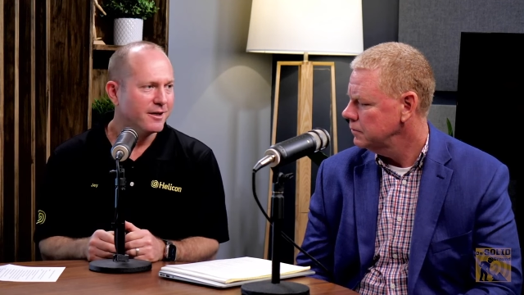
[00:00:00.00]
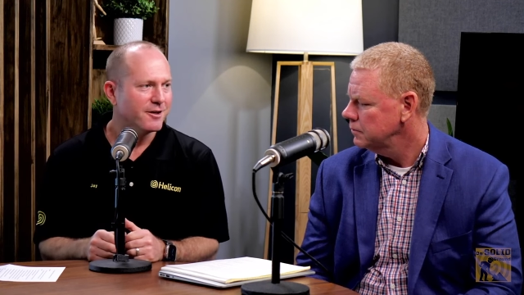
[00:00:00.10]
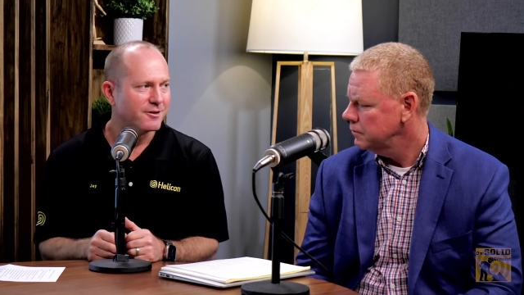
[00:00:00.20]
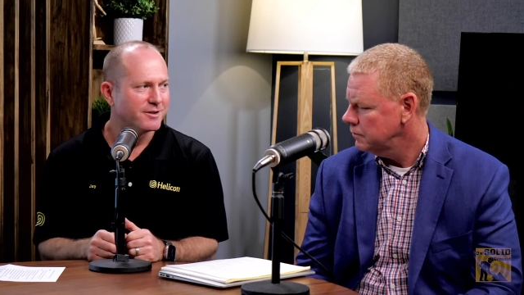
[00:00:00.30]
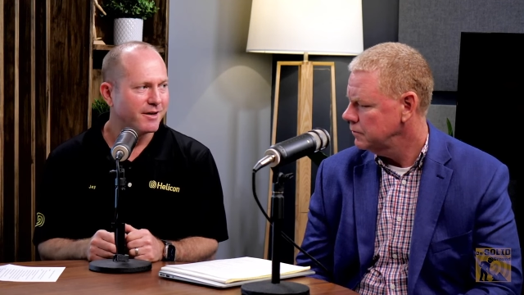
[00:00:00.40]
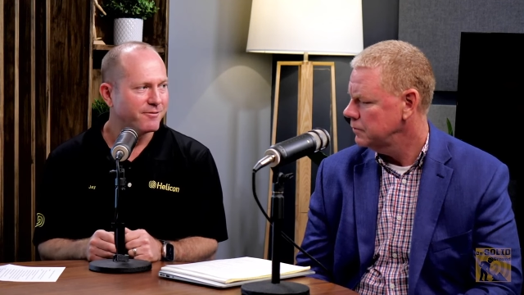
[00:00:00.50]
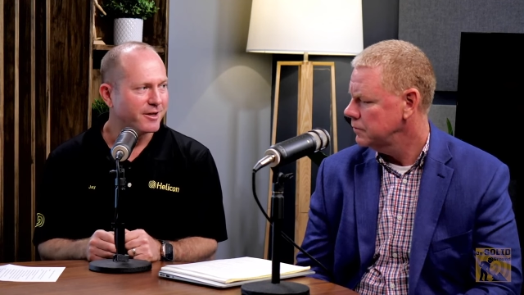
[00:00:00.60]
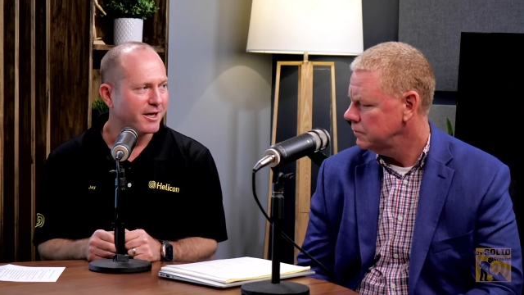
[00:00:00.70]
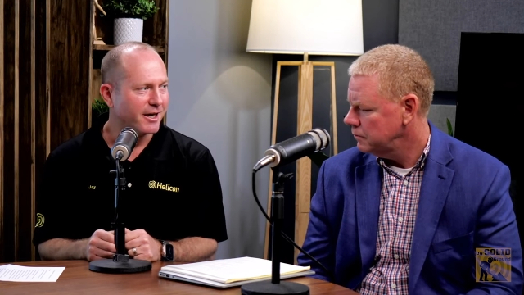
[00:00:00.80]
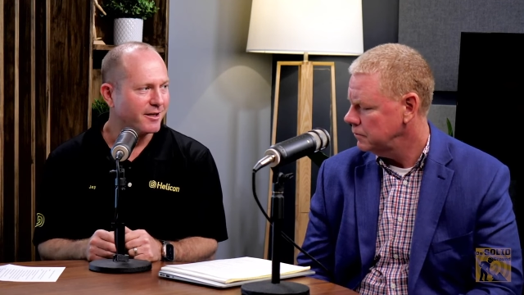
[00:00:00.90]
Speaker 1: you know, is
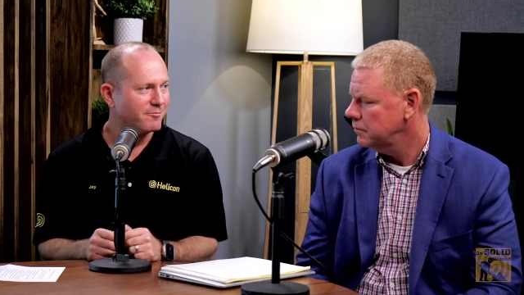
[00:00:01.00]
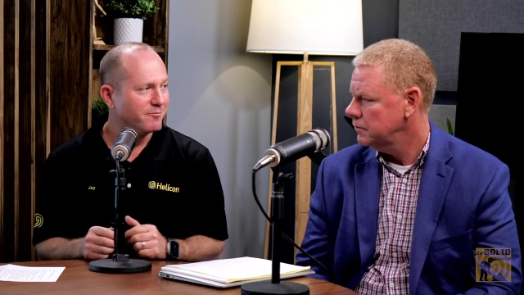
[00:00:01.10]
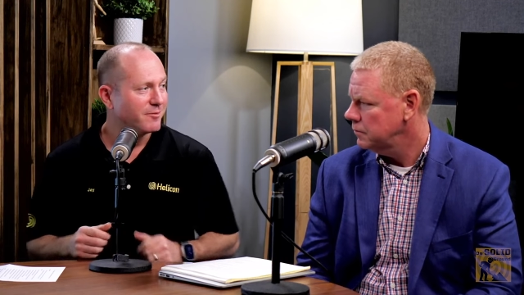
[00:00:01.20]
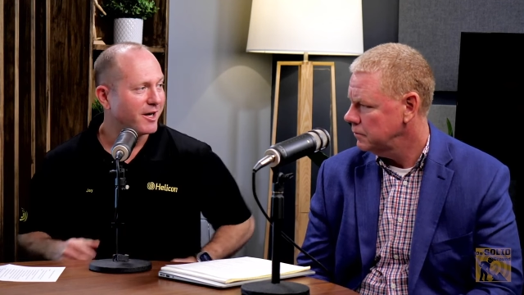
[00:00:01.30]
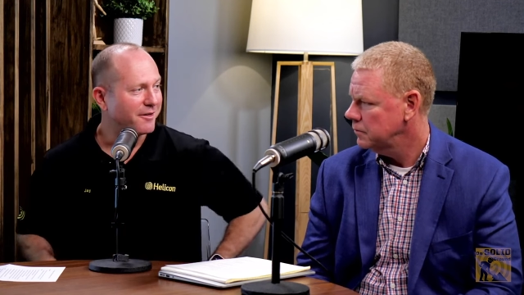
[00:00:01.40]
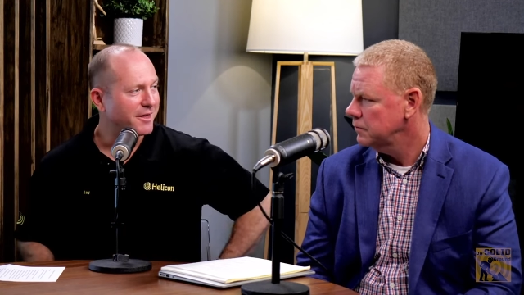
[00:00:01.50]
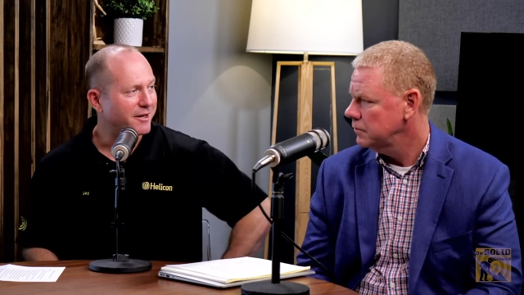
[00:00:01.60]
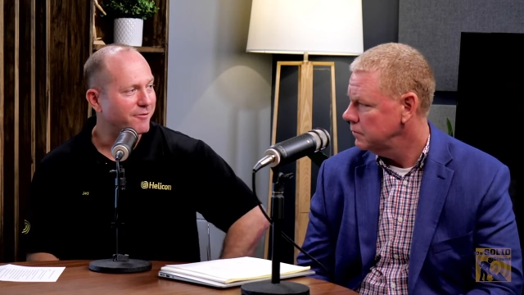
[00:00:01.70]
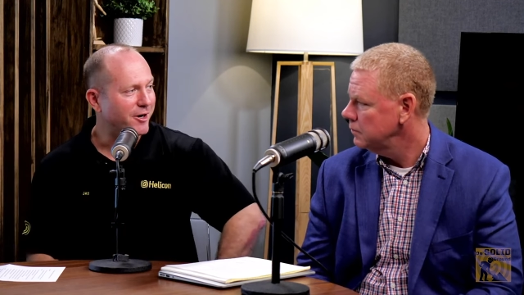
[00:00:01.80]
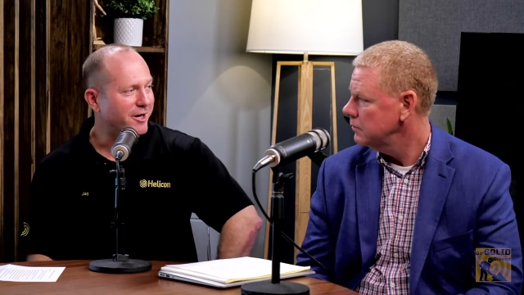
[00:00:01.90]
definitely um, I think
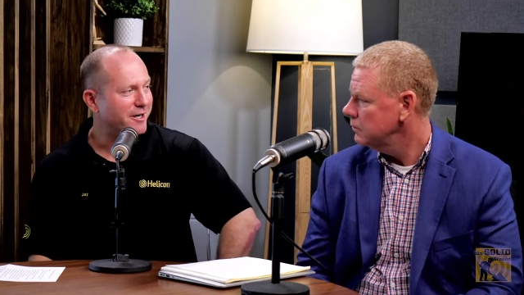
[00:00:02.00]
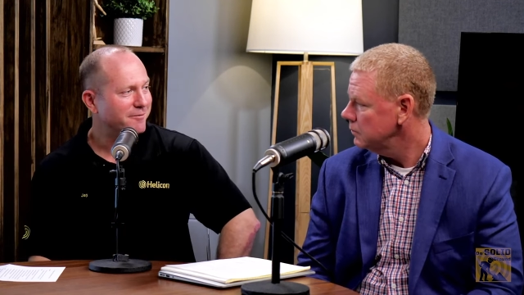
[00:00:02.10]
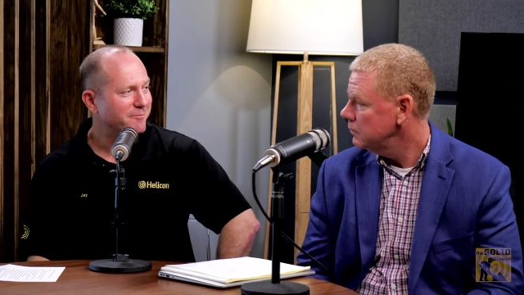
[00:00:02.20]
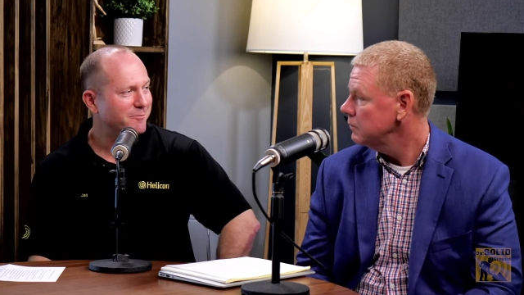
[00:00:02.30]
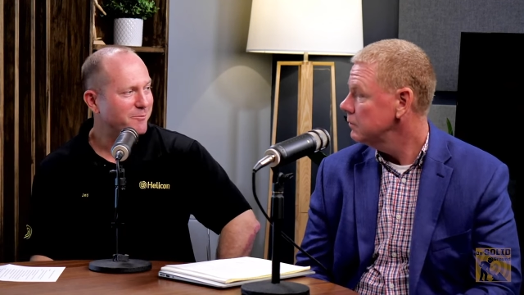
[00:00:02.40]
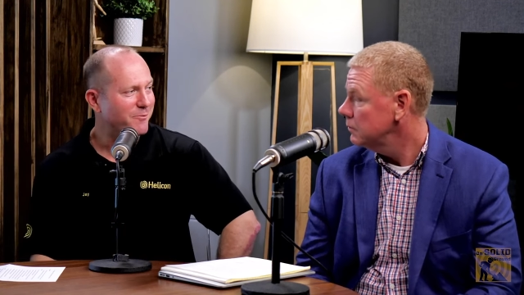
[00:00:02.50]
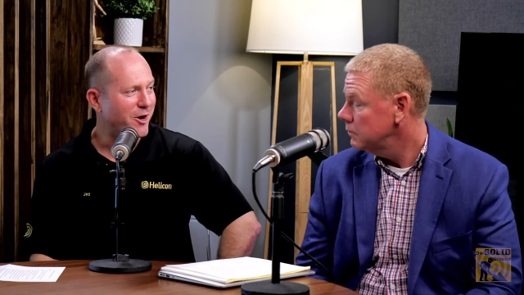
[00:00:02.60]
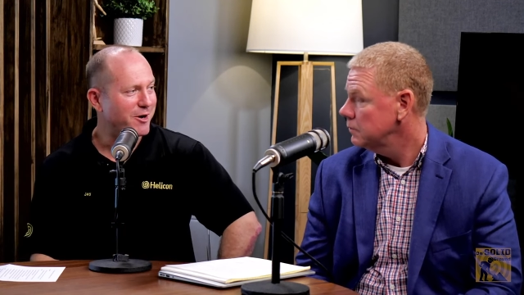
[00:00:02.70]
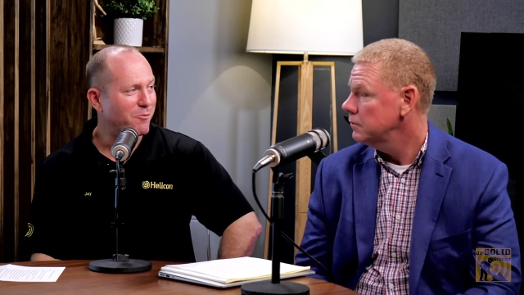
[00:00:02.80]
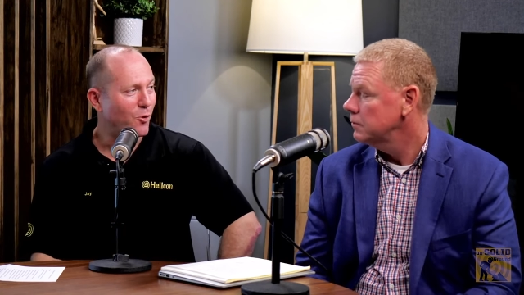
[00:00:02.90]
very
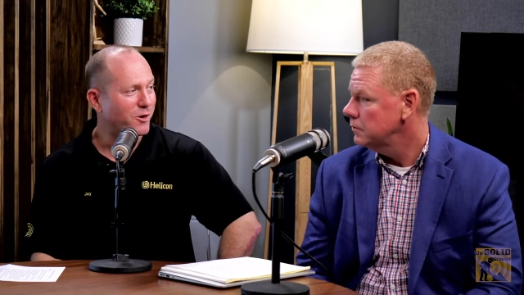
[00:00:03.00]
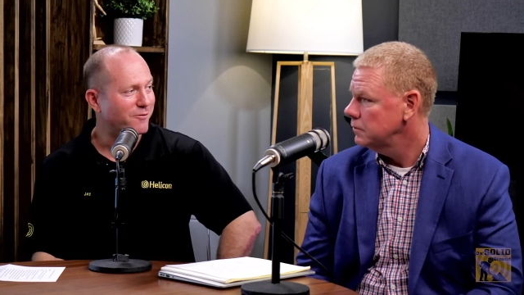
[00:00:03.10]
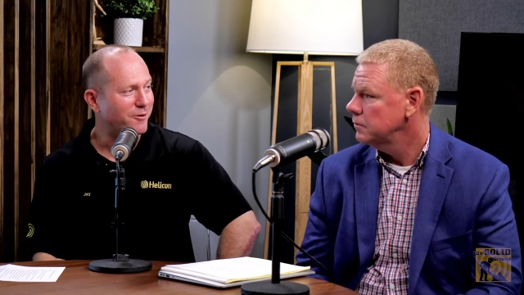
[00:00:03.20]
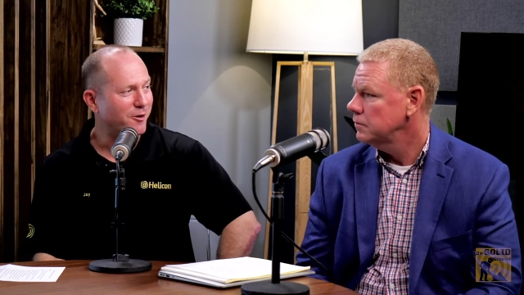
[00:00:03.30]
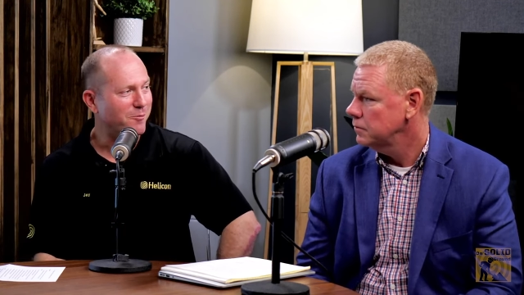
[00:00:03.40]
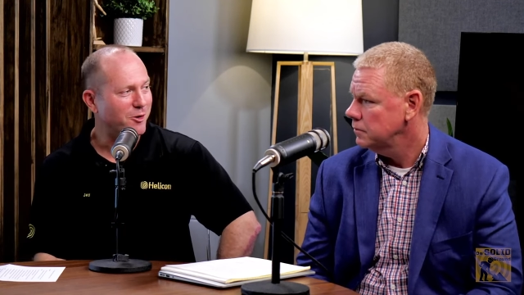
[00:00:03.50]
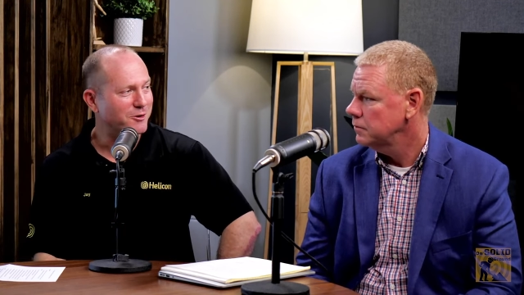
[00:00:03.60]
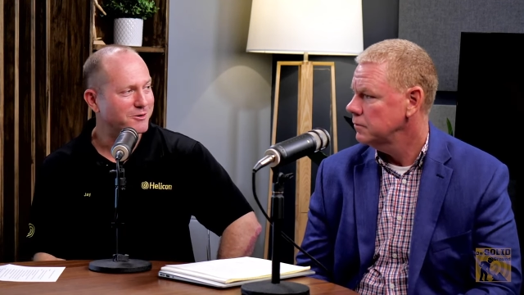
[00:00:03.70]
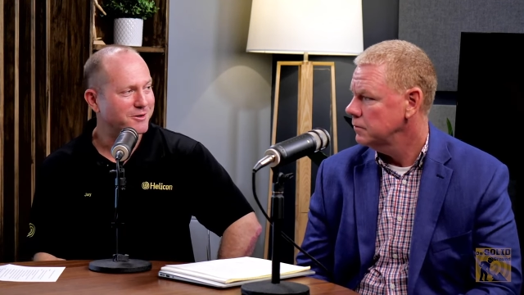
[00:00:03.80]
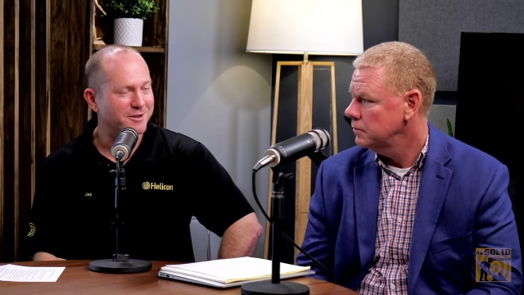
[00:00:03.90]
very important for
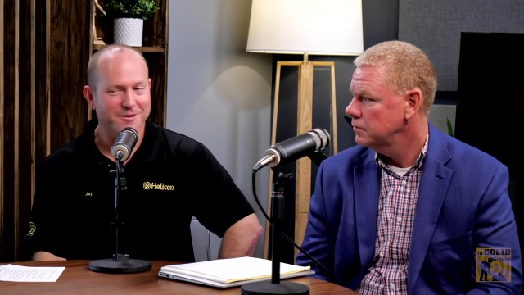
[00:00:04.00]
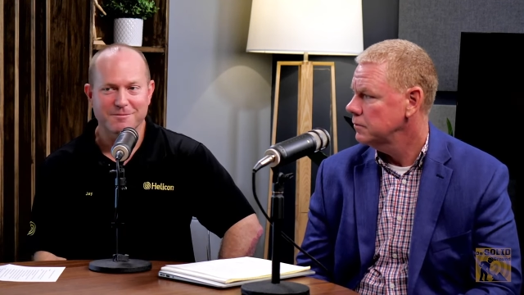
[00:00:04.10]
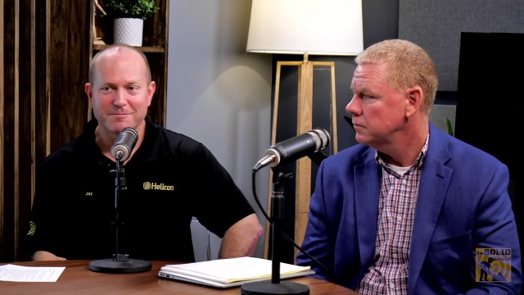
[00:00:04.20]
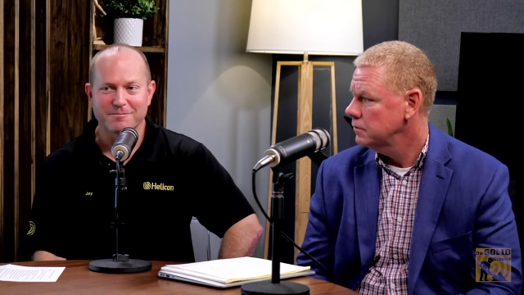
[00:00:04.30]
homeowners to